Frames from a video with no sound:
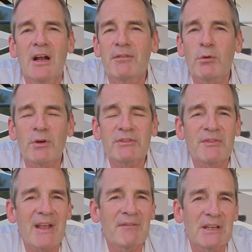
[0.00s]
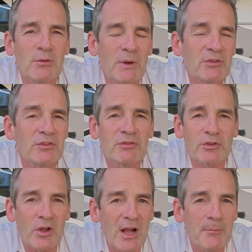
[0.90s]
Of course, if you have any
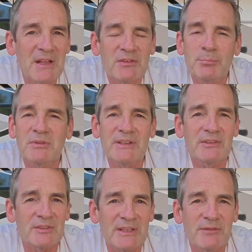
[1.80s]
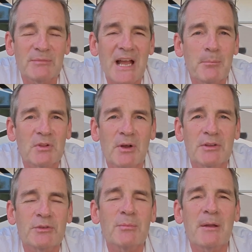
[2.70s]
questions or comments, please leave them down below.
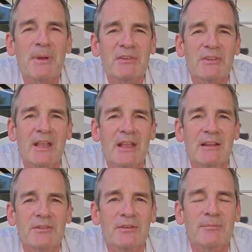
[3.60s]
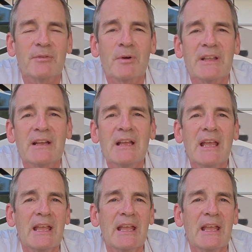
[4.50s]
I'll do my best to answer them for you.